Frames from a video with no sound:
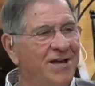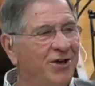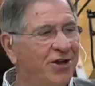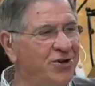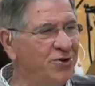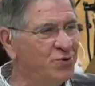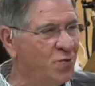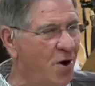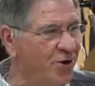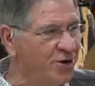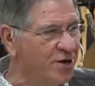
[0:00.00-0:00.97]
you can use
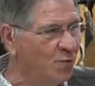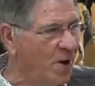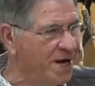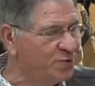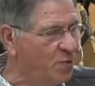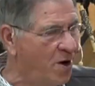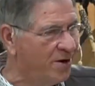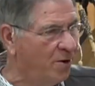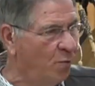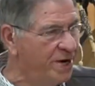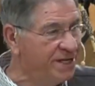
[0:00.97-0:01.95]
water, you can waste
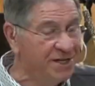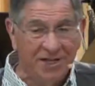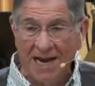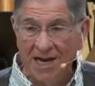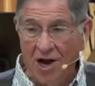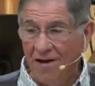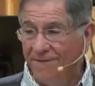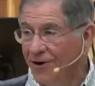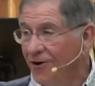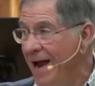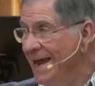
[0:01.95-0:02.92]
water? We just take it all
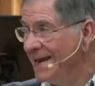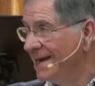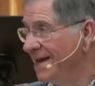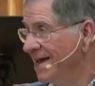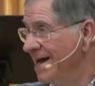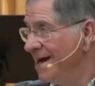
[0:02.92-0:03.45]
for granted.